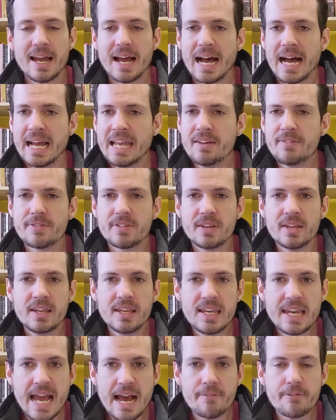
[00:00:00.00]
I have
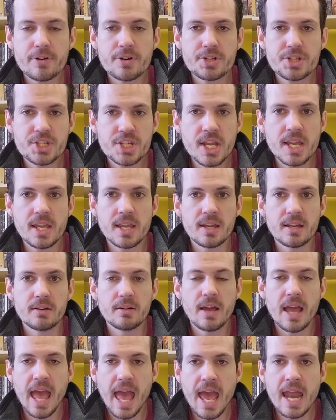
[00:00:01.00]
never
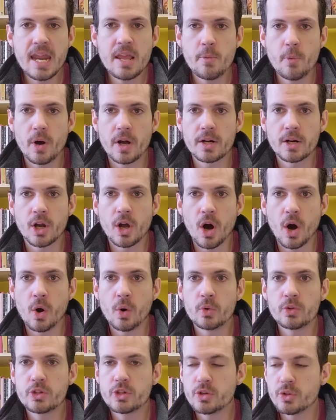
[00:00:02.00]
seen anyone
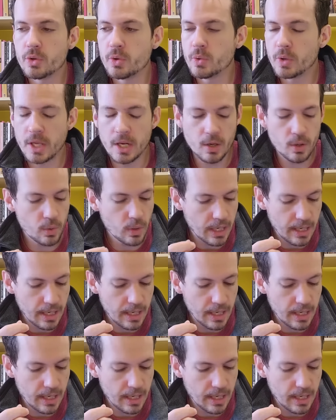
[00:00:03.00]
go to,